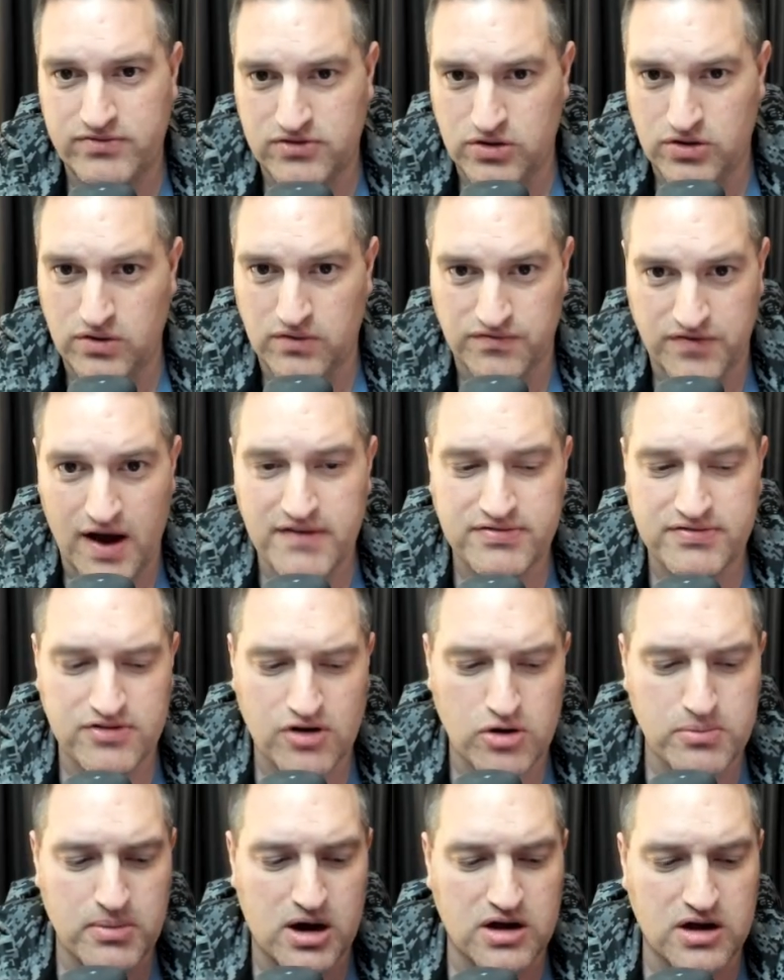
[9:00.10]
2
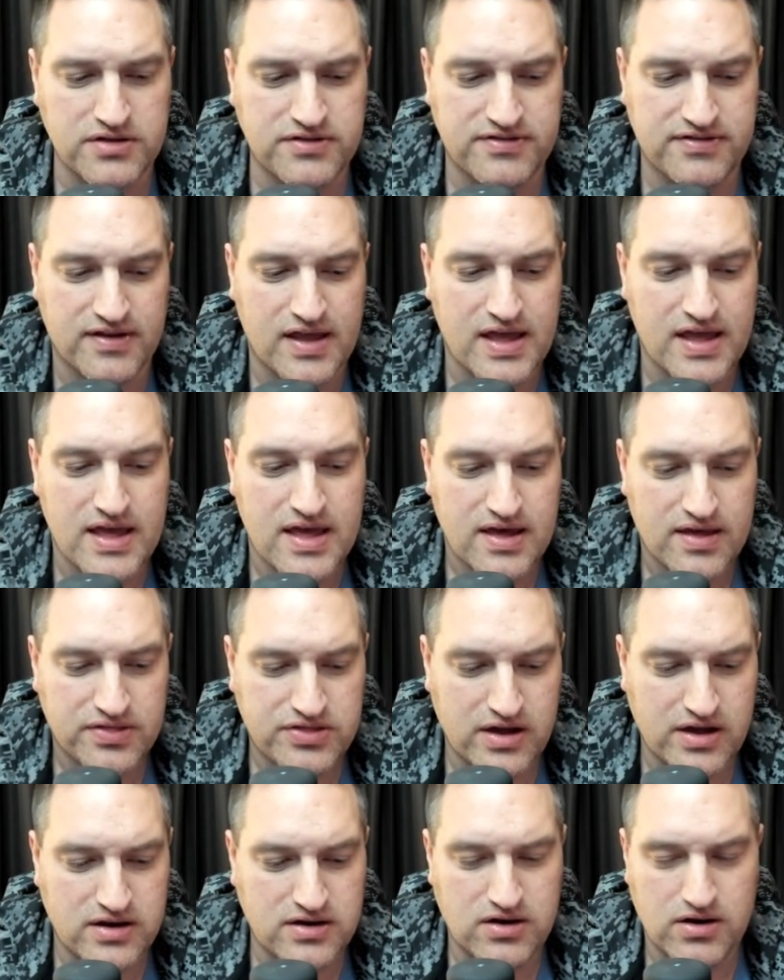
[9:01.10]
5-star mods,
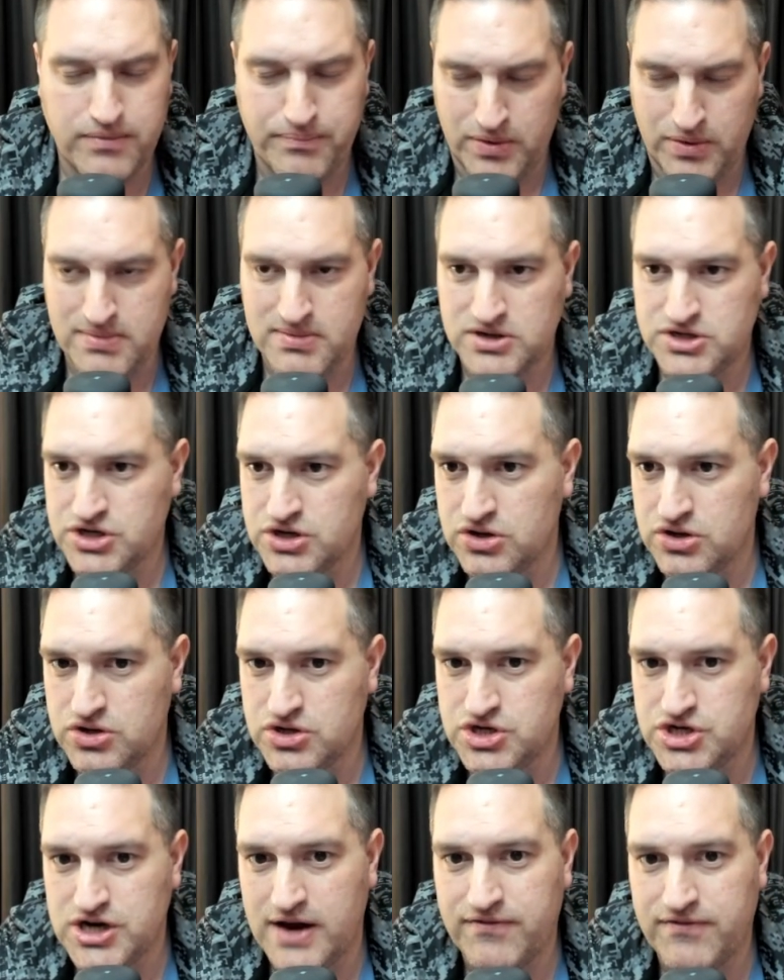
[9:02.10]
then you're pretty much in a
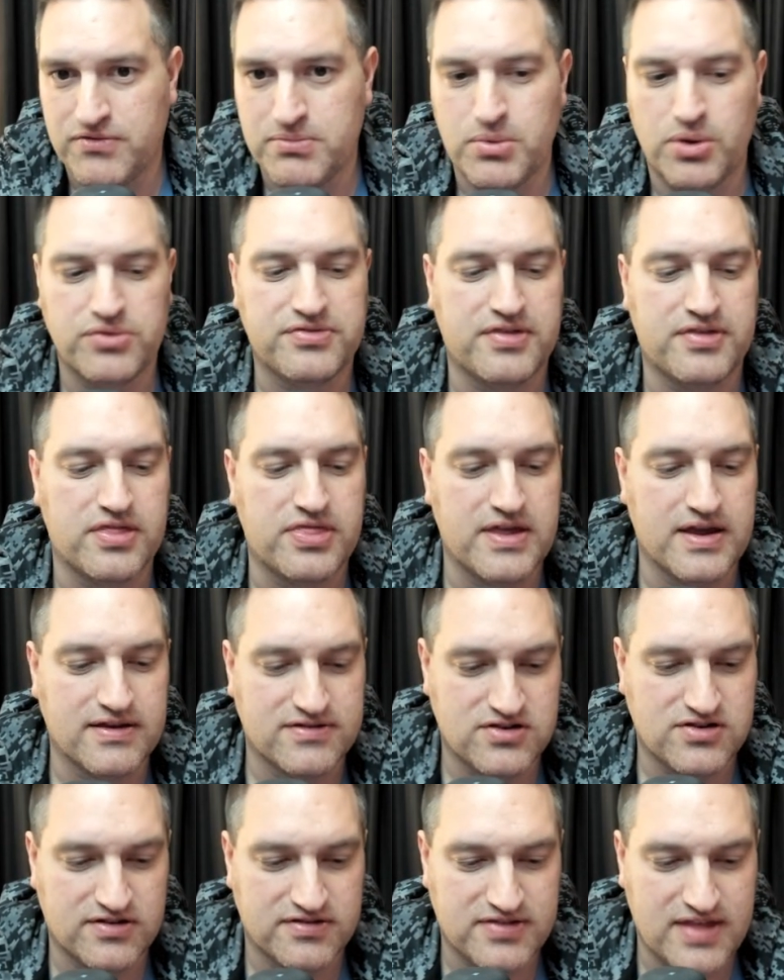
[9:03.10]
good shape for most of the
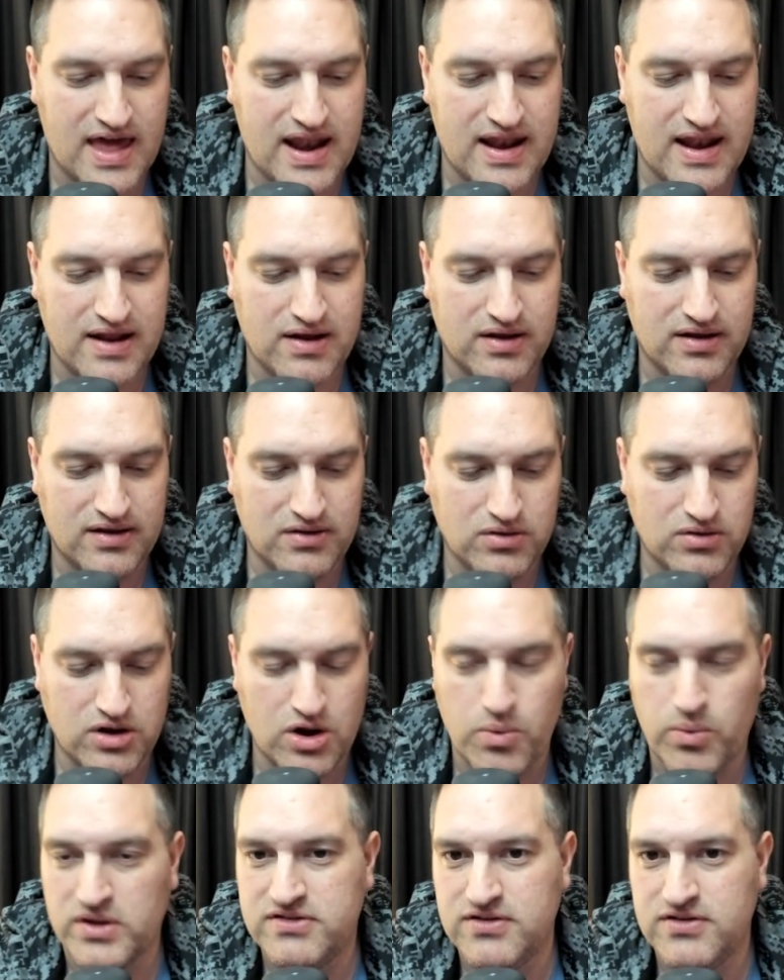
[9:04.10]
things. Just that,
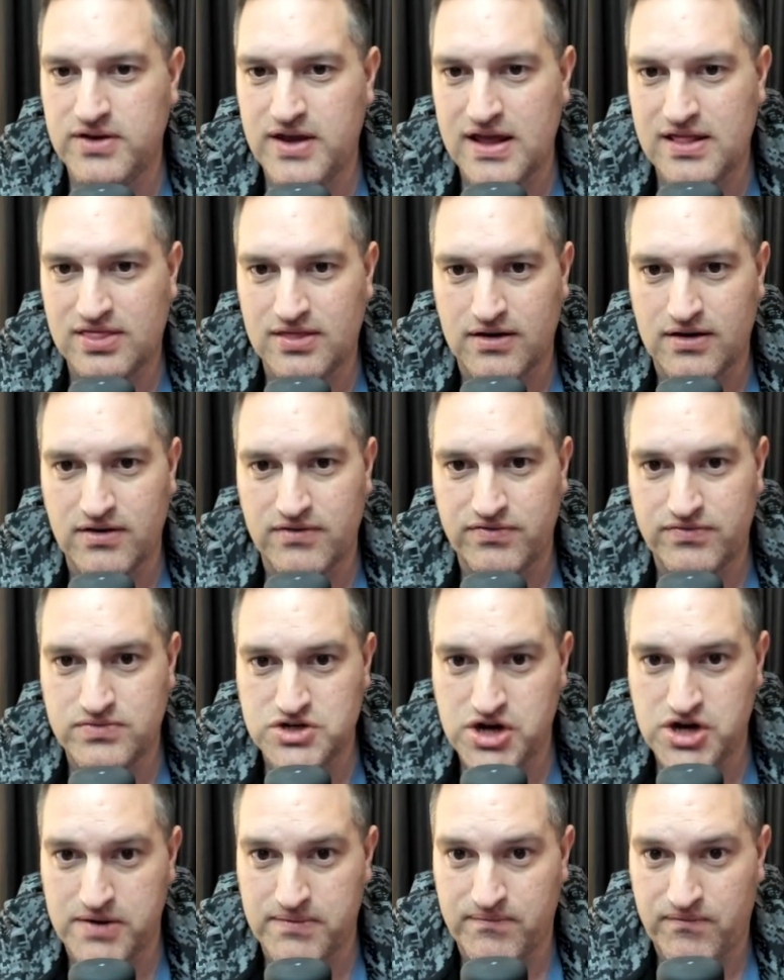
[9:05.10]
once you get the
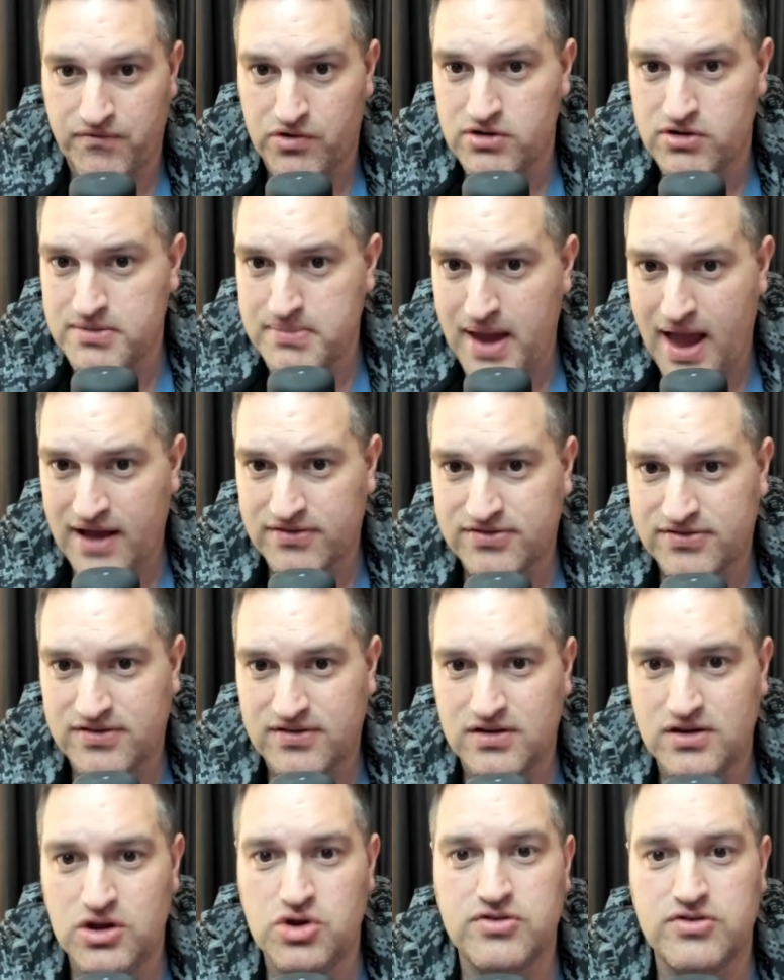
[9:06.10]
ship fully
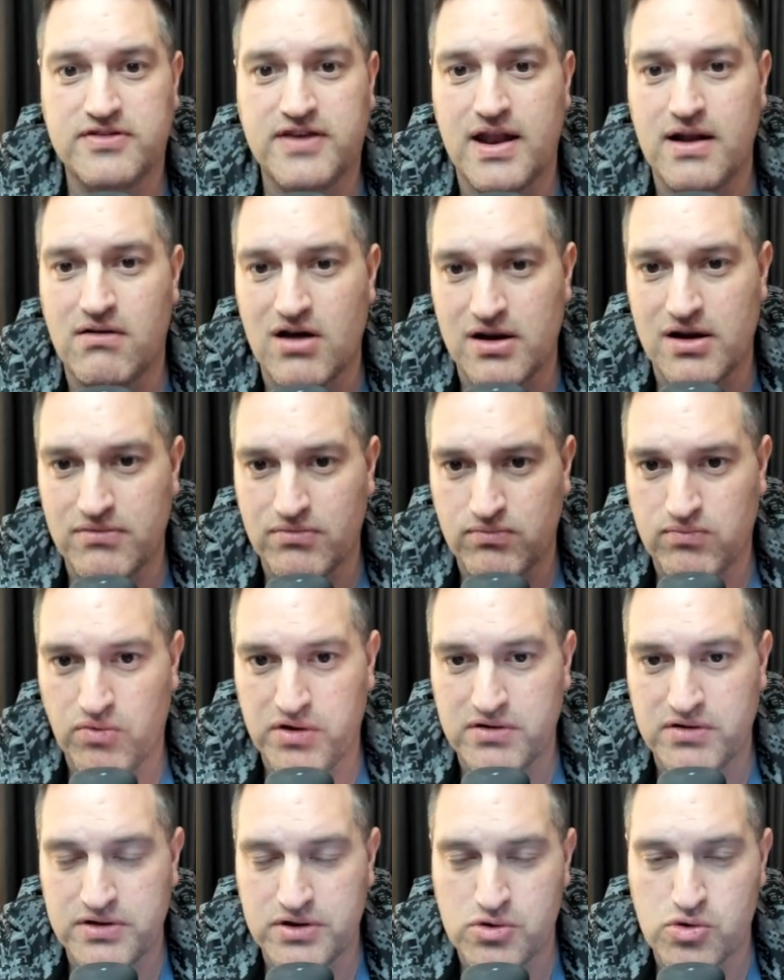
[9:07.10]
maxed, you just get a lot of
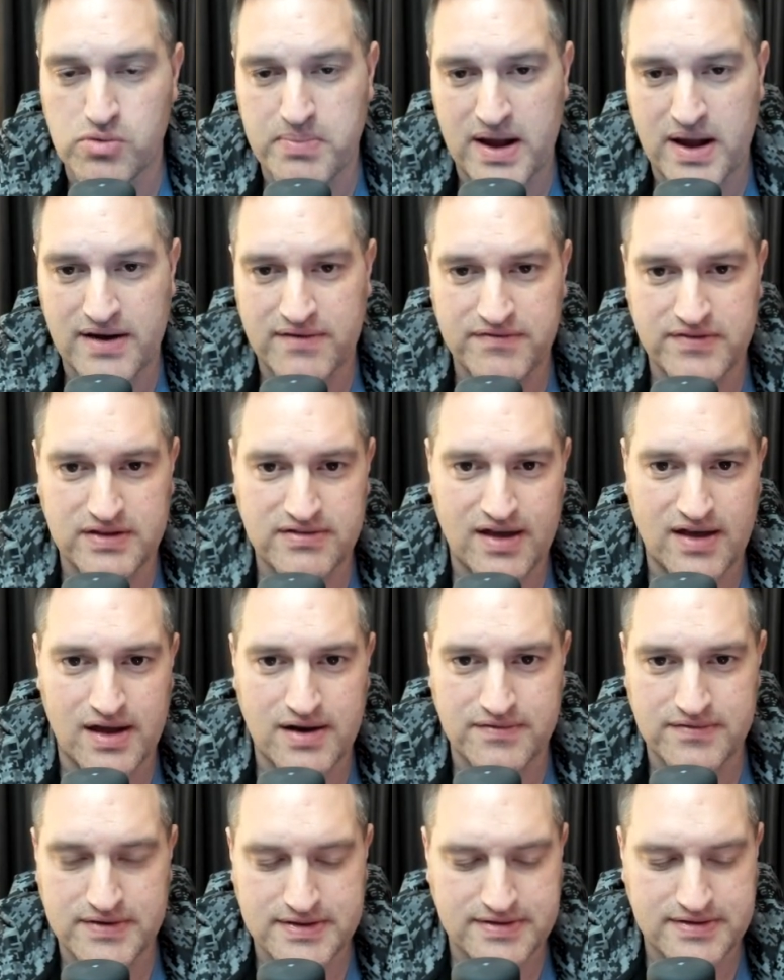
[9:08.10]
really cool benefits out
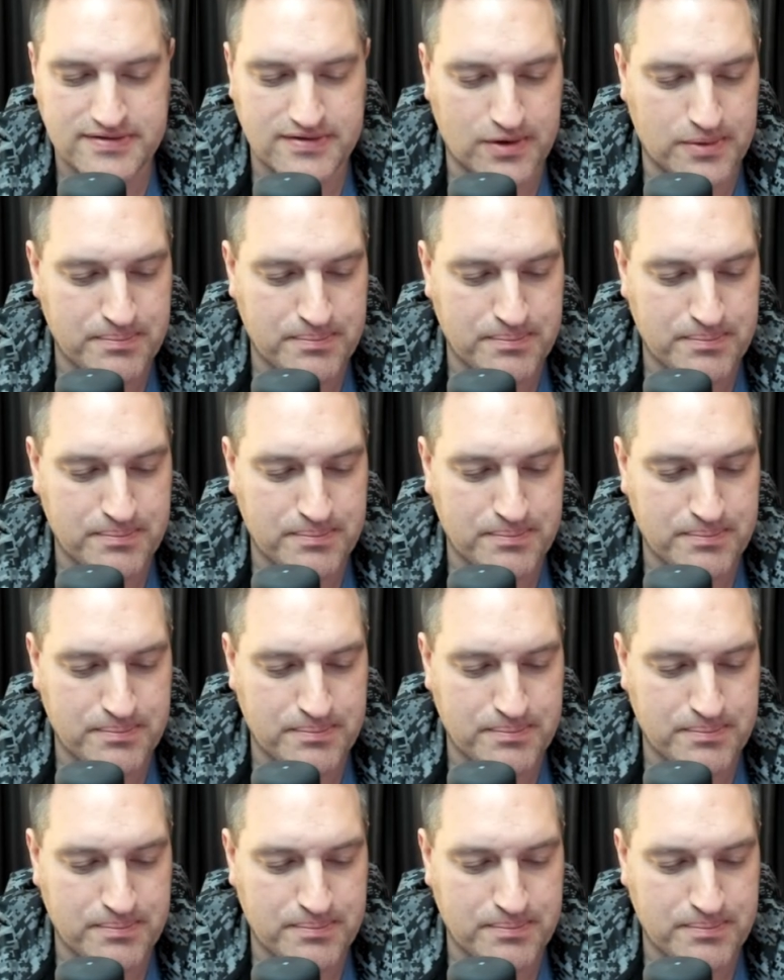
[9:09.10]
of it. So